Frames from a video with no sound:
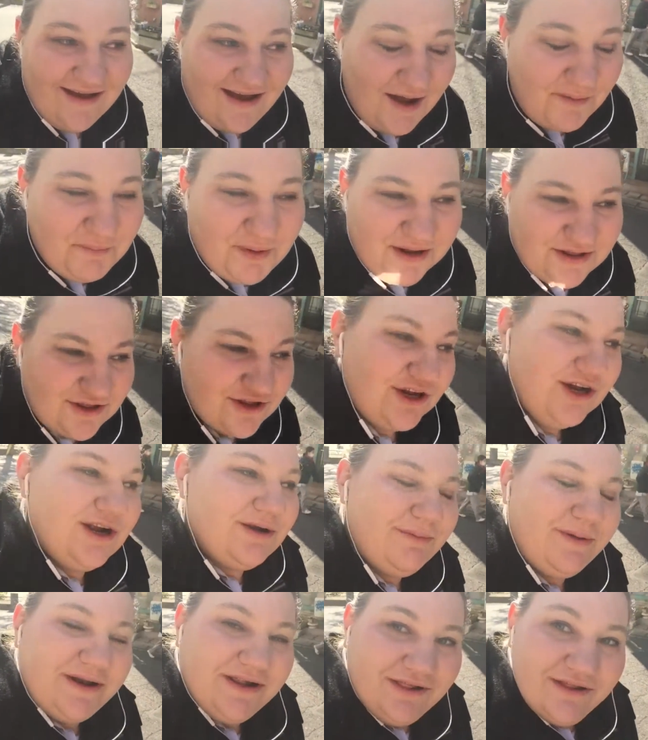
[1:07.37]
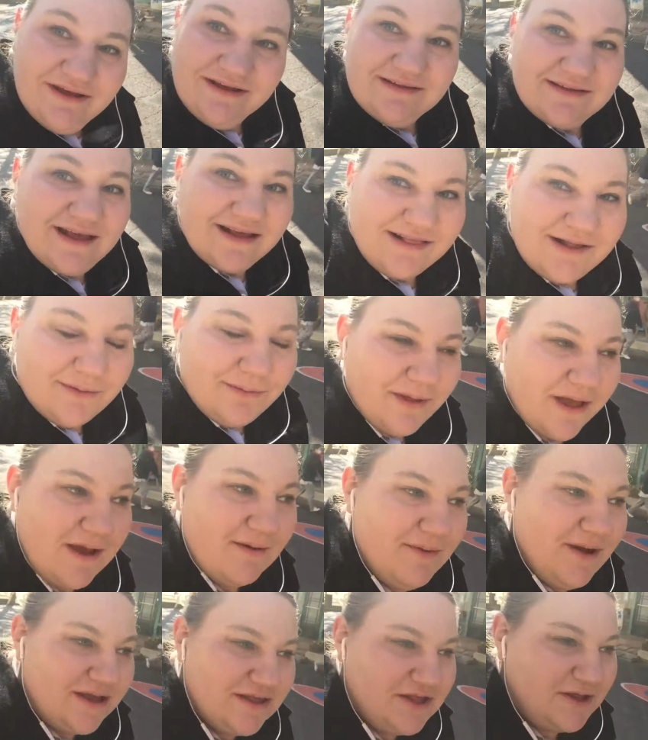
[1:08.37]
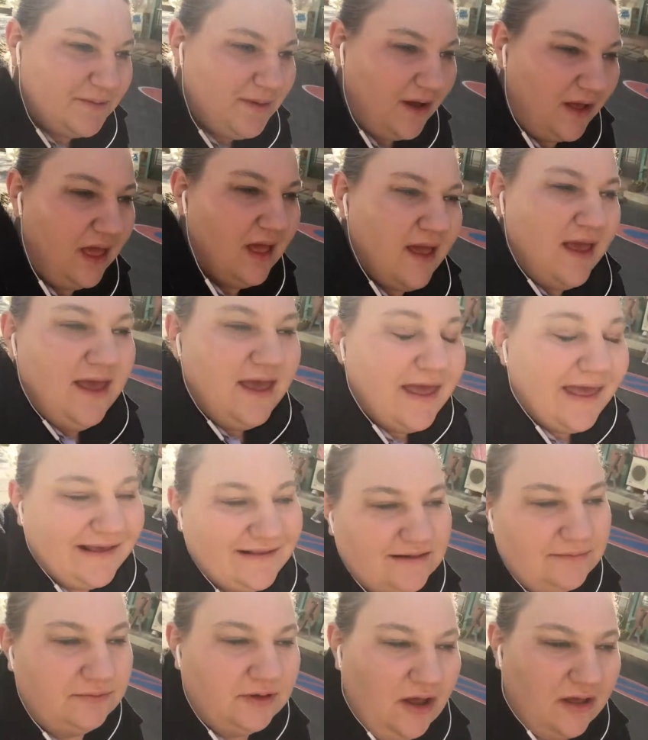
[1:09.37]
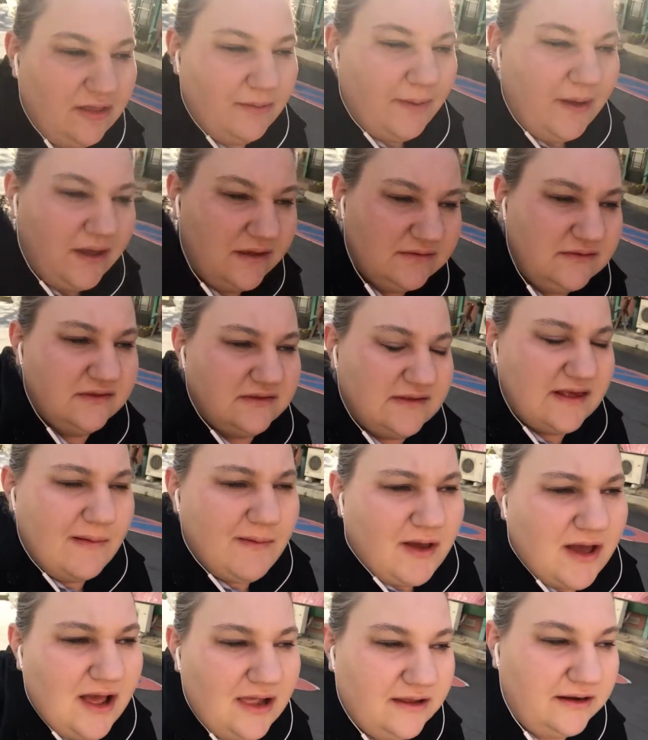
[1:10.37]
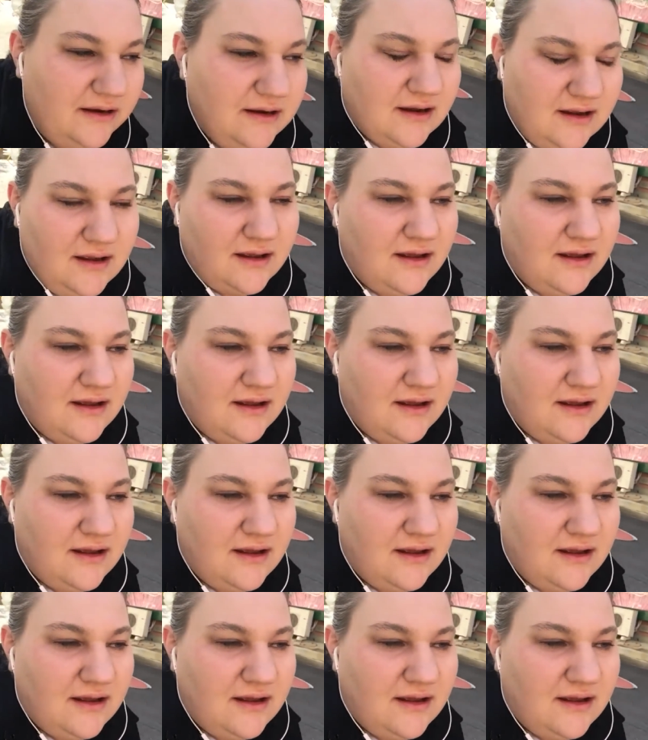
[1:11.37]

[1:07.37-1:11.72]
I'm not sure, but it looks like they're playing bocce ball, except all the balls are the same color.